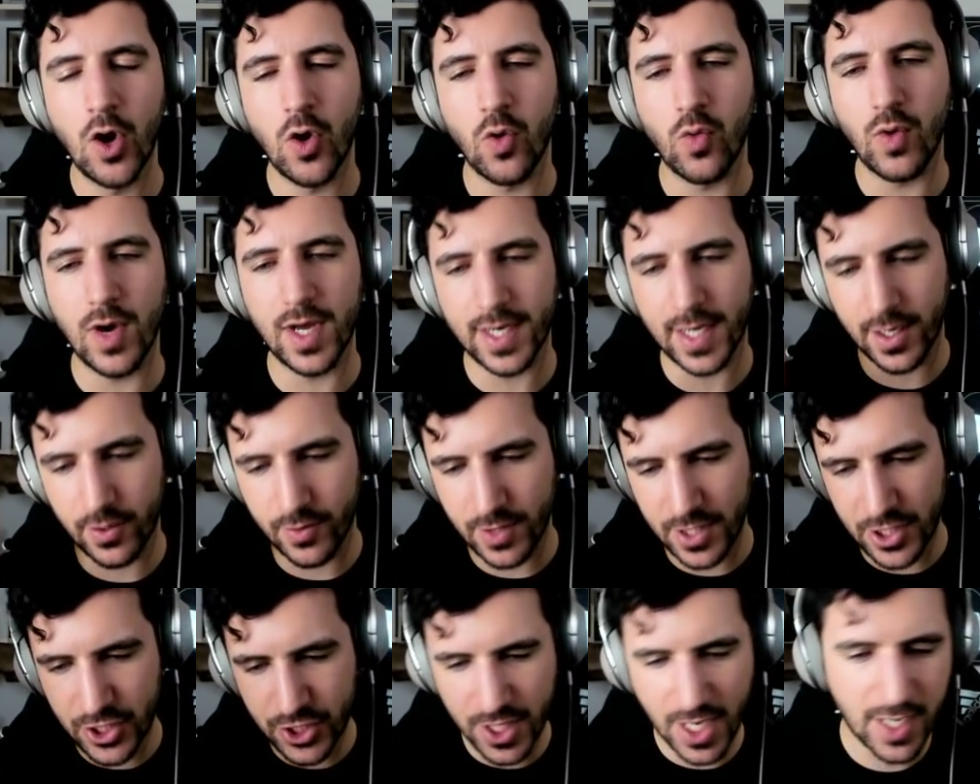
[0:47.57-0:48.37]
When I
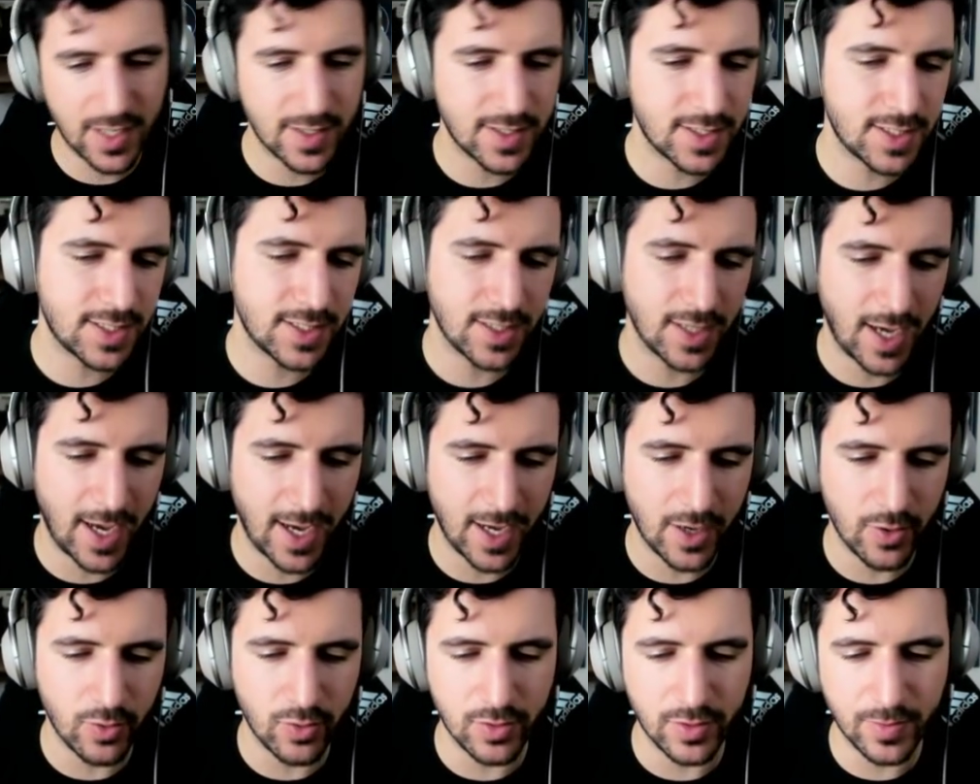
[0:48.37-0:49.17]
reach S,
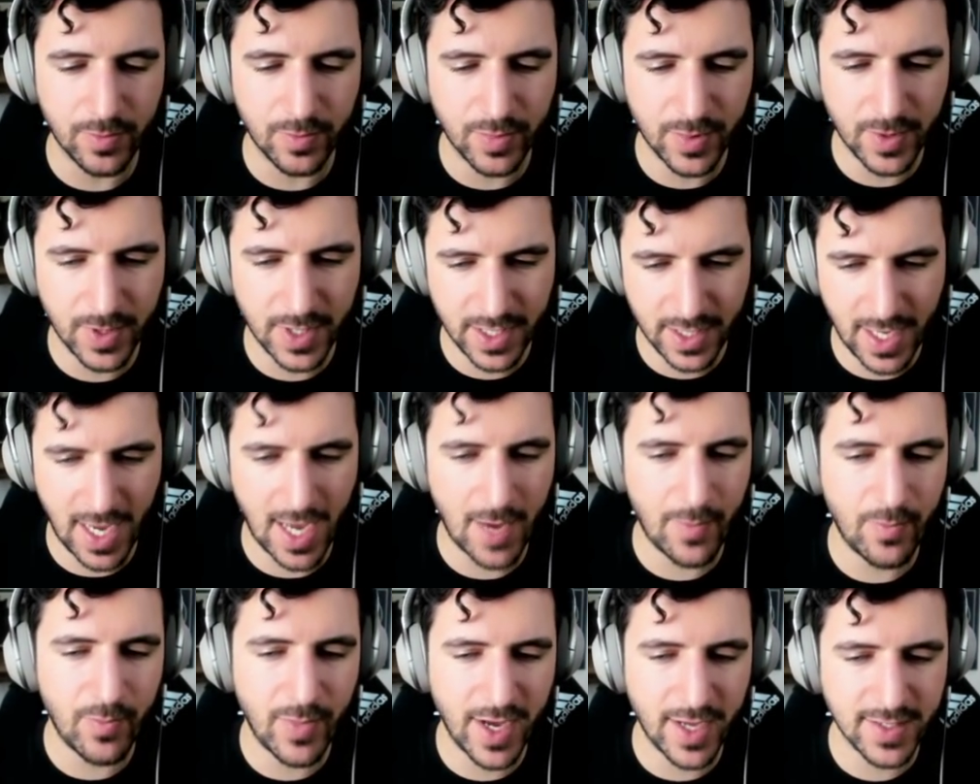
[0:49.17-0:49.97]
I will
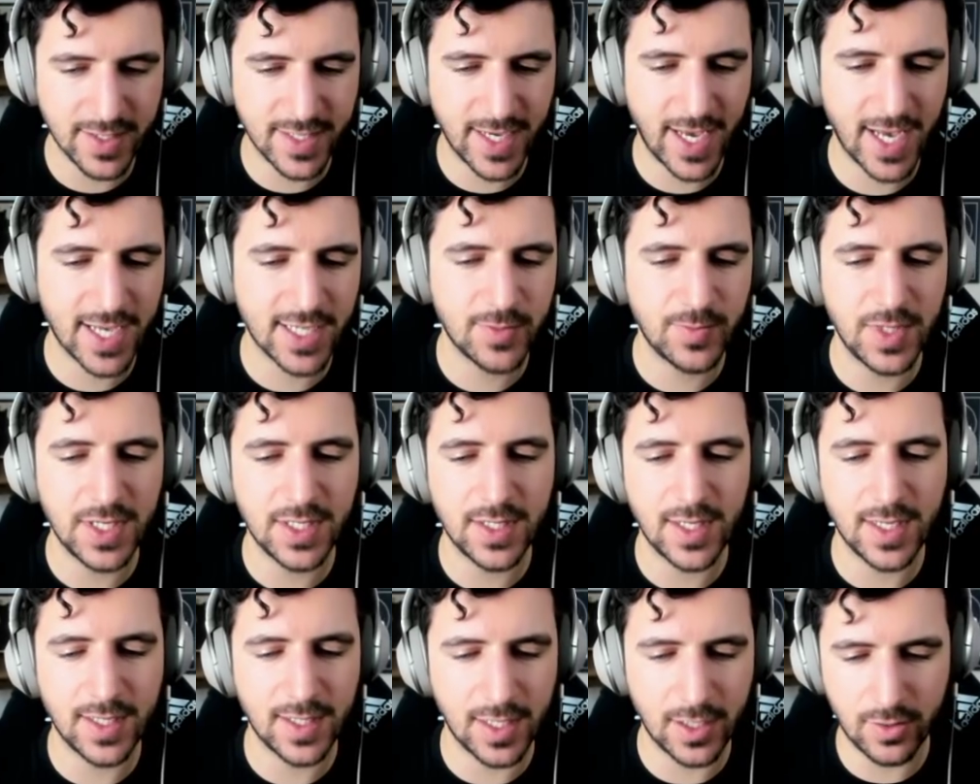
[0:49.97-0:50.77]
cap my attack
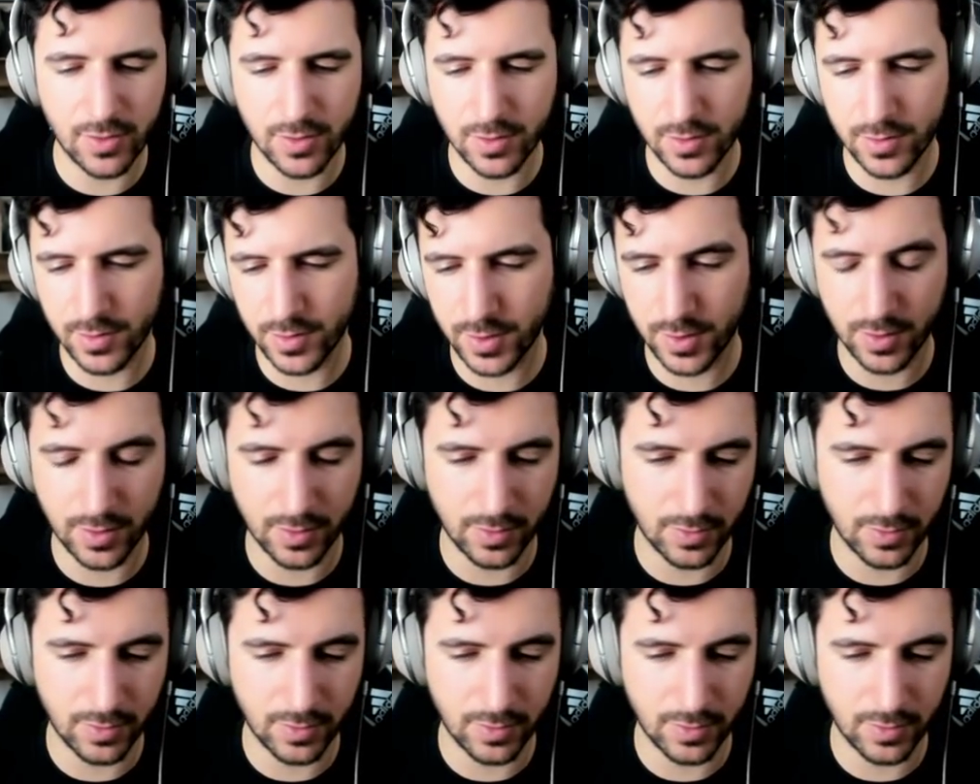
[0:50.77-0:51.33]
speed and I will,